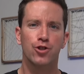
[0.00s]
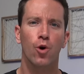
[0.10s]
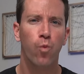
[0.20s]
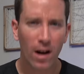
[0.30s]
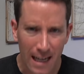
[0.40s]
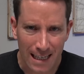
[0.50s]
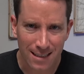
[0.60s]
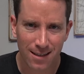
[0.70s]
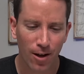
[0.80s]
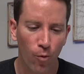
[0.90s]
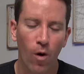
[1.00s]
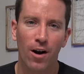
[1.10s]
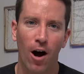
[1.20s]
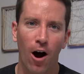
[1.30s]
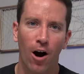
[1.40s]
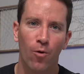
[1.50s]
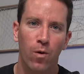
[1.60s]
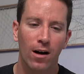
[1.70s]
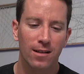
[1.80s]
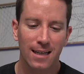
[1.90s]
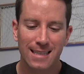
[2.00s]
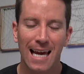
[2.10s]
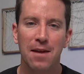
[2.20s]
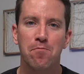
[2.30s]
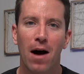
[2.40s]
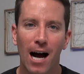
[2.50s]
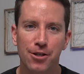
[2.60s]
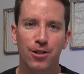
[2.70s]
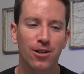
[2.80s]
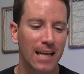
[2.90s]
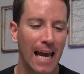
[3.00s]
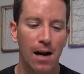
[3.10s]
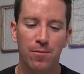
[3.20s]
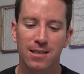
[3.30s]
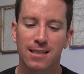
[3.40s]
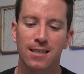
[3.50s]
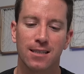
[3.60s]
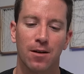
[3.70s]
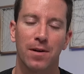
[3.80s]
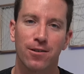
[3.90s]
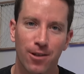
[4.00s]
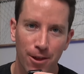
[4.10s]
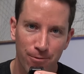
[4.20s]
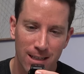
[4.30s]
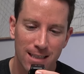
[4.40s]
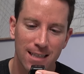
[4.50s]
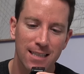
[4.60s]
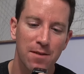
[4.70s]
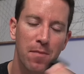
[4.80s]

So what is the One R? Well, it's a modular camera system. Here's a 360